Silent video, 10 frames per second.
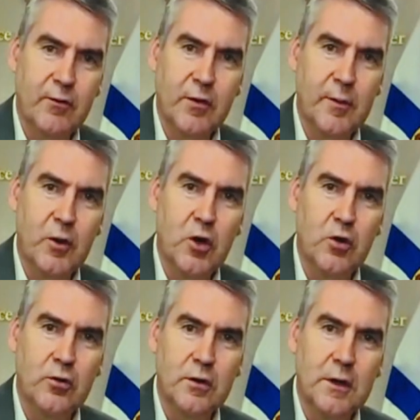The
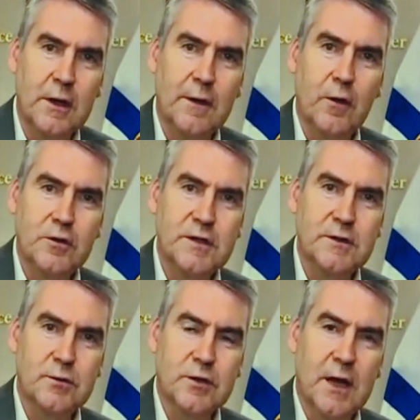Premier is
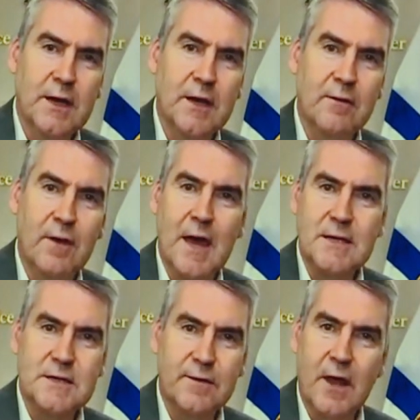defending the response
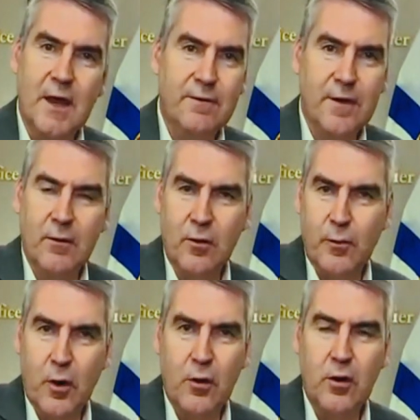of both the province
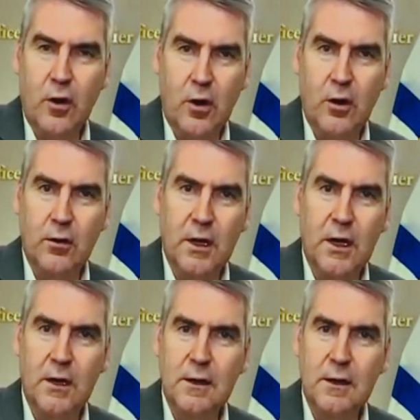and Northwood.